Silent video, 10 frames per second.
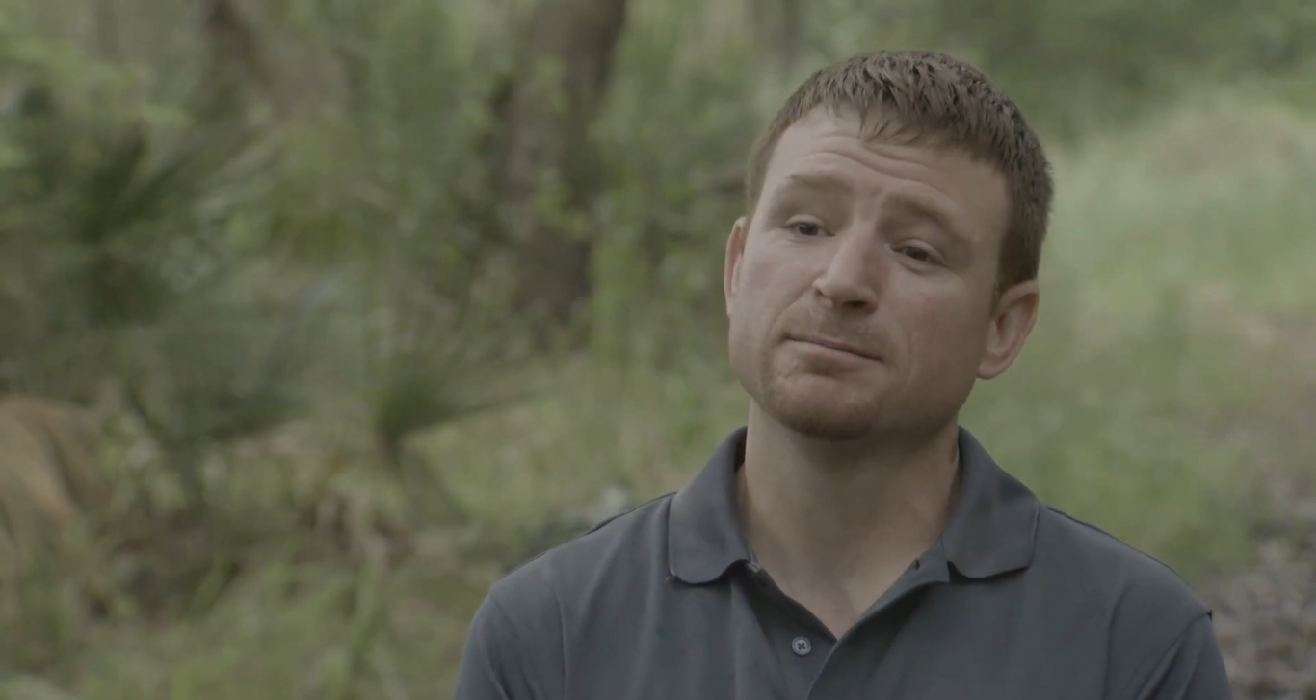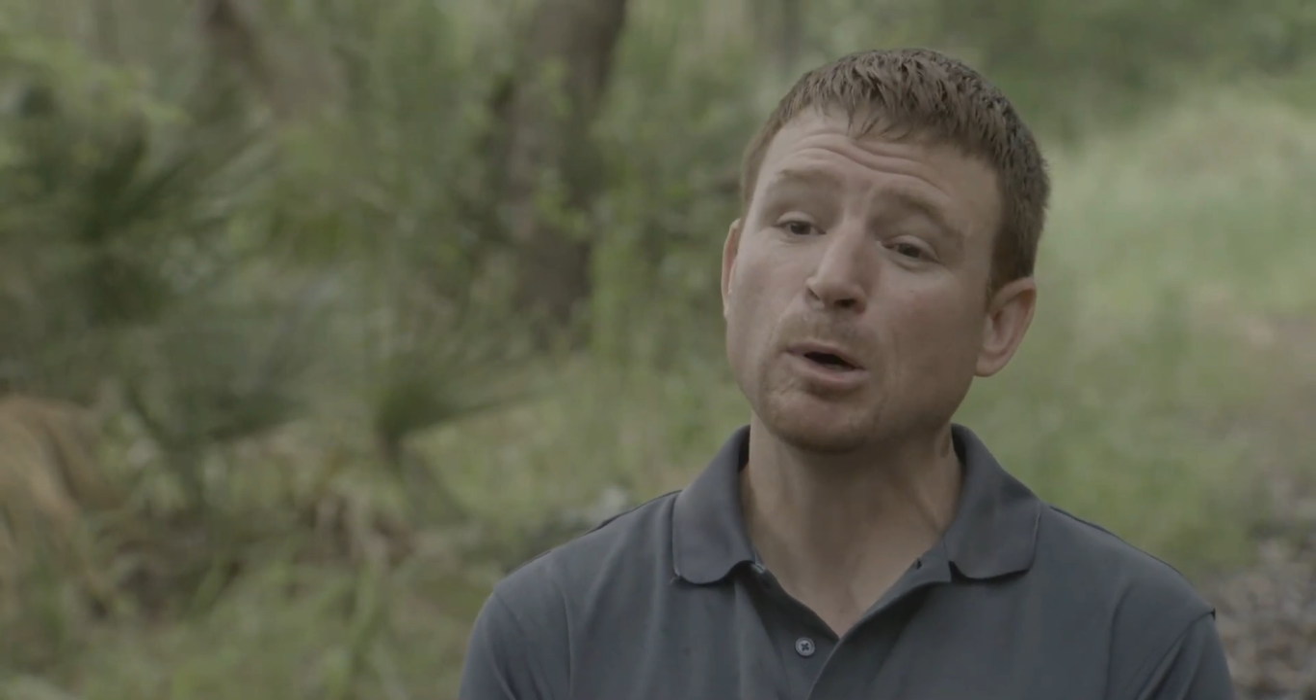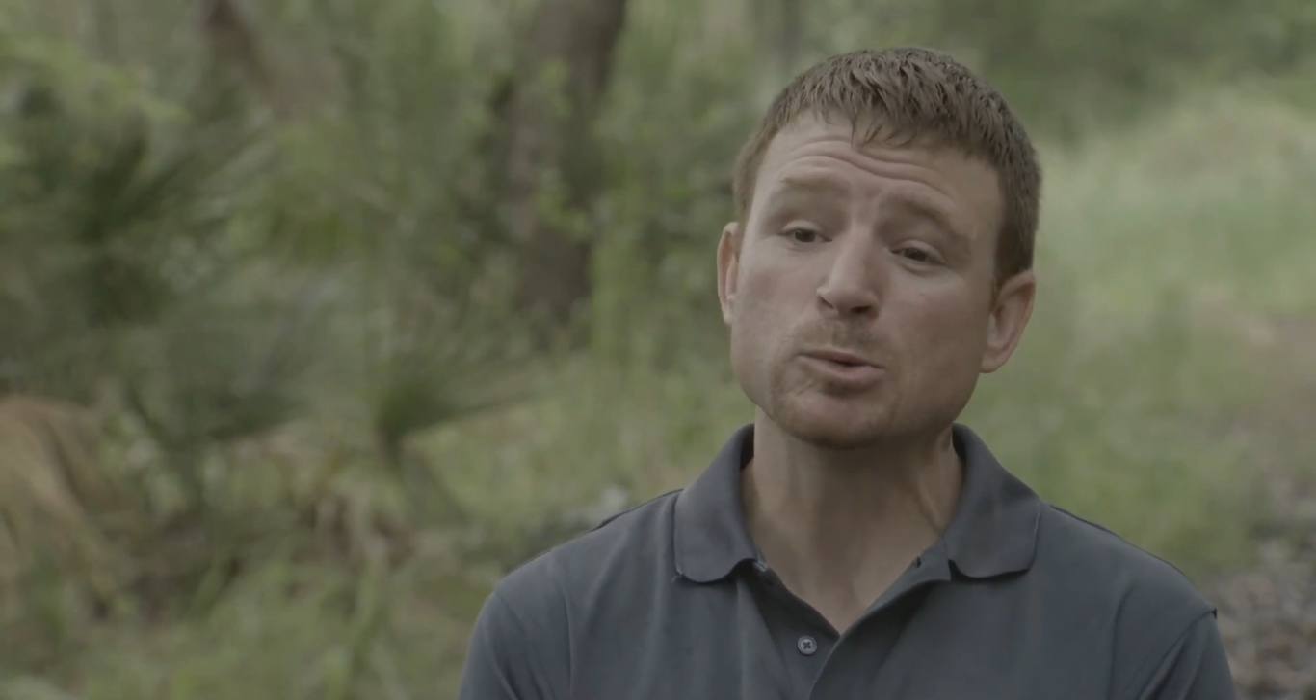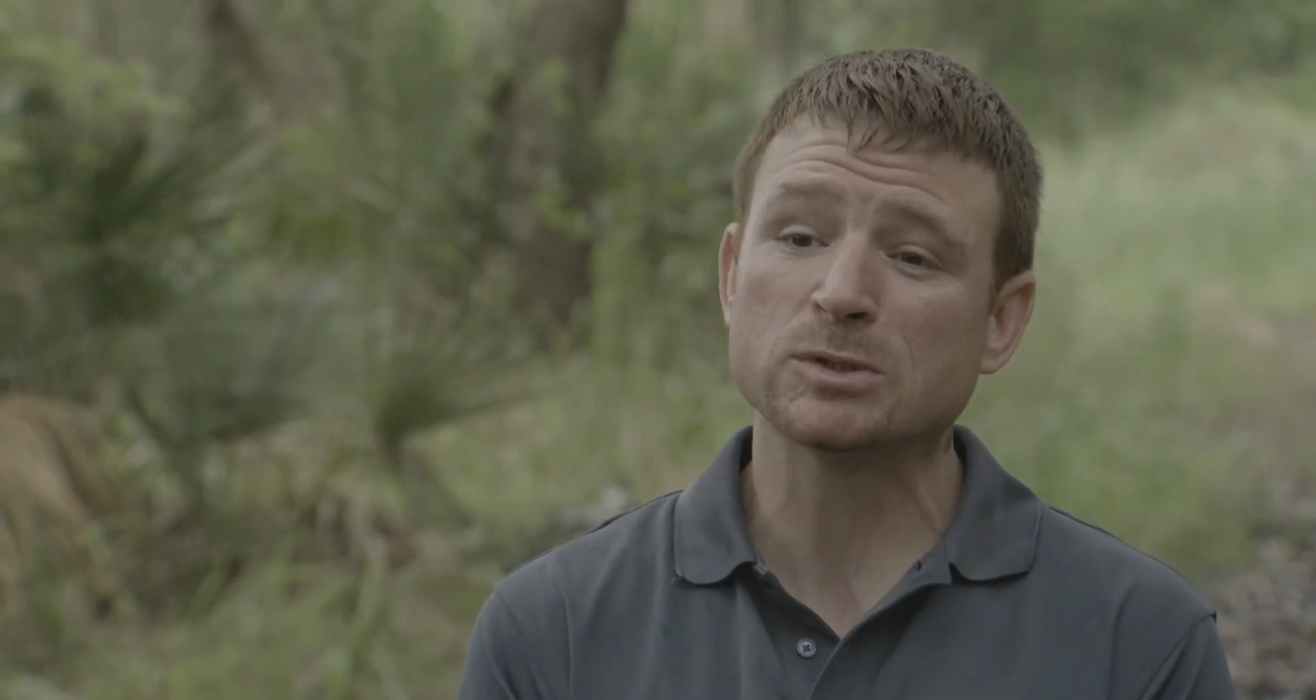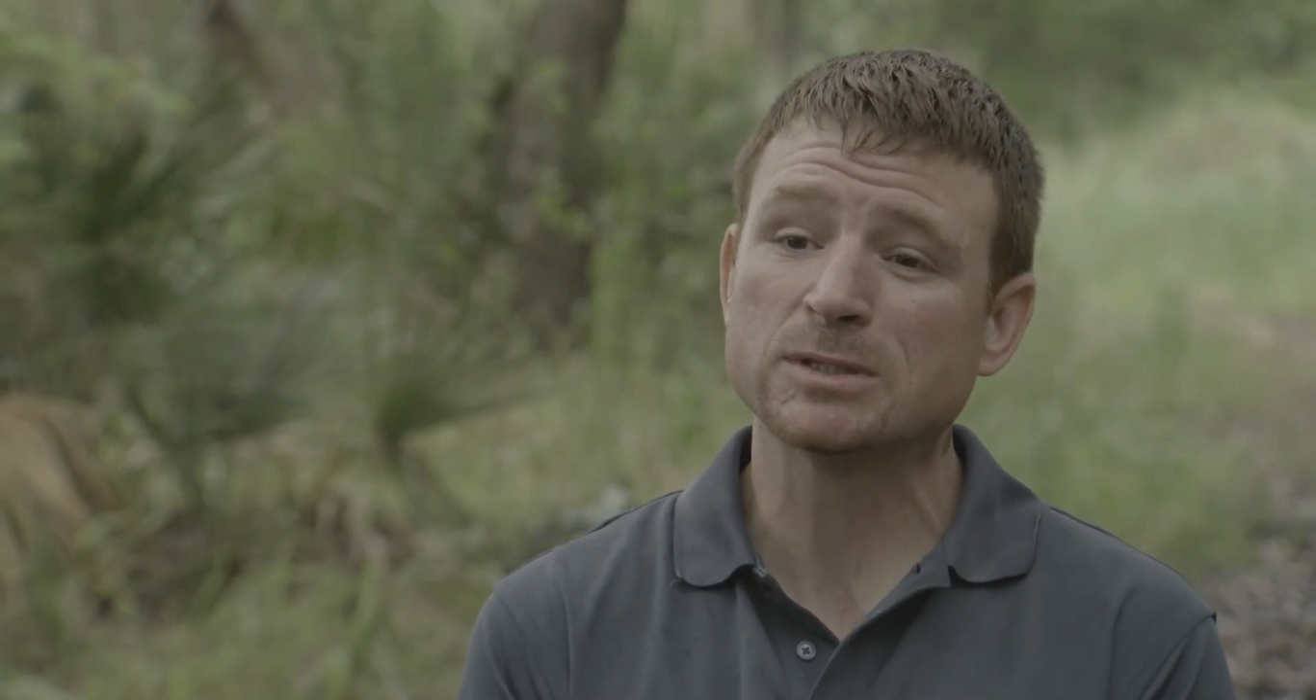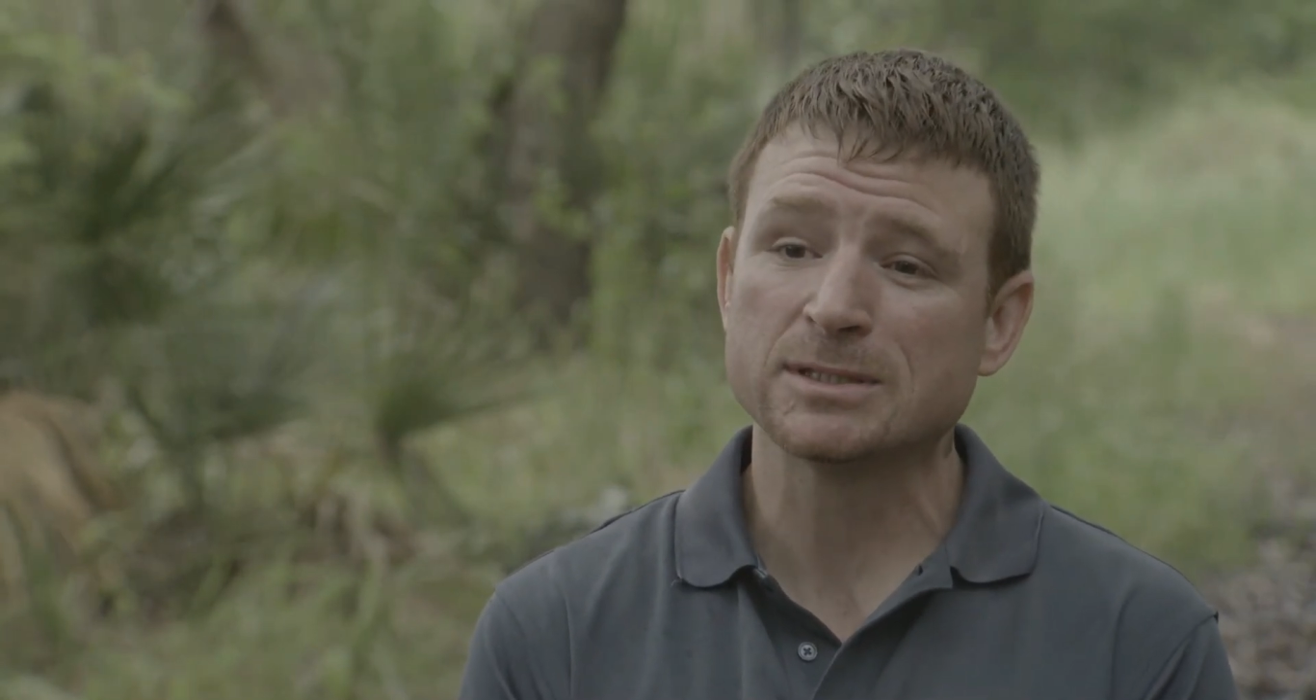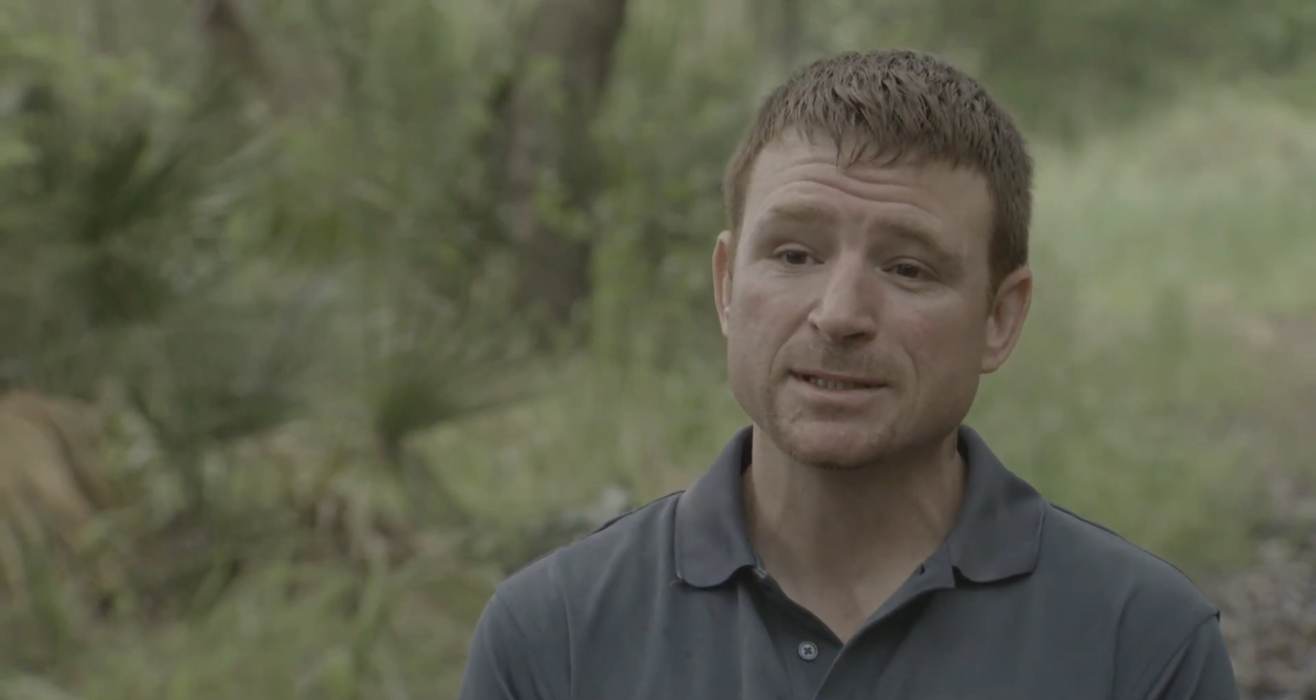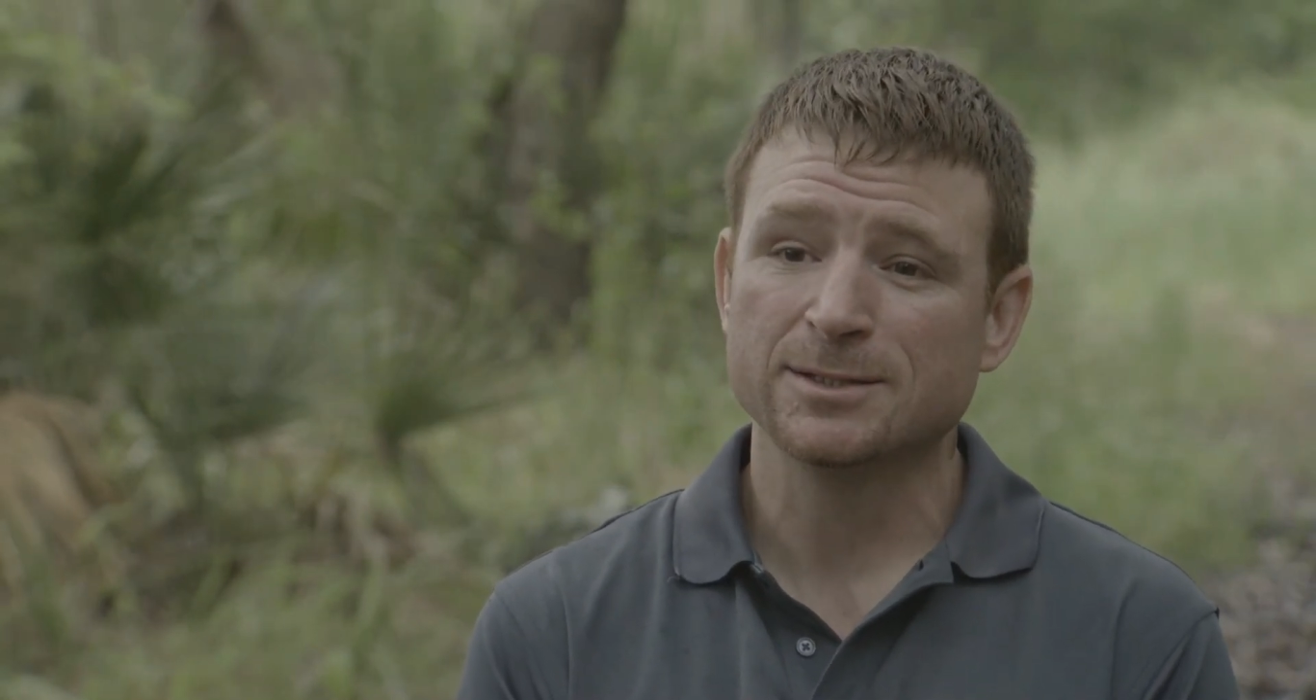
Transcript: boats,